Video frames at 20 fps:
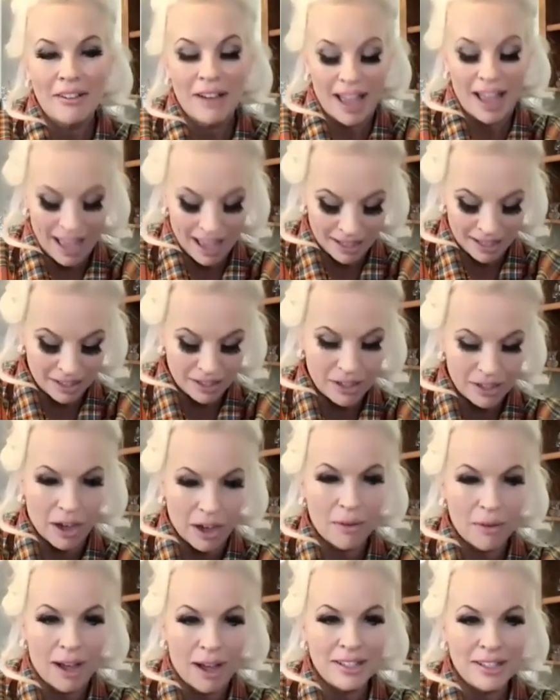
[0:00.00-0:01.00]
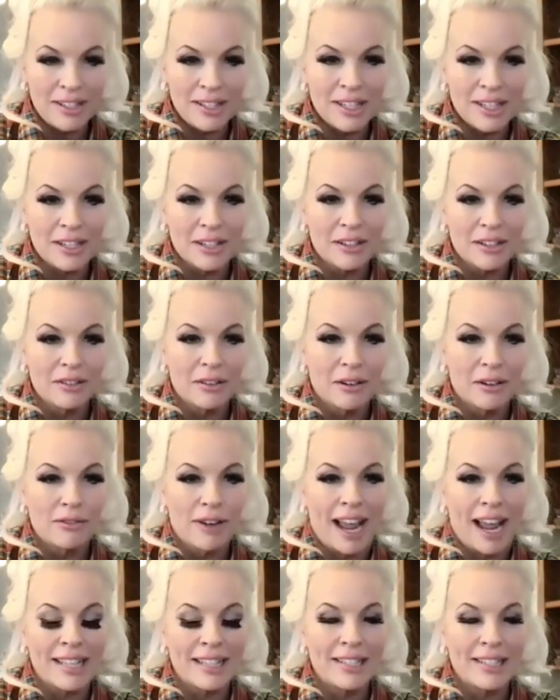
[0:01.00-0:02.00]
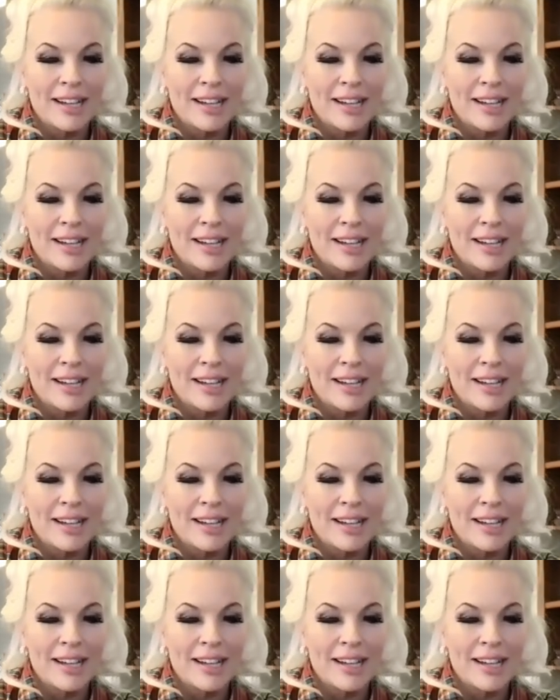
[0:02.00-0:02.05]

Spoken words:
and go on to Ray's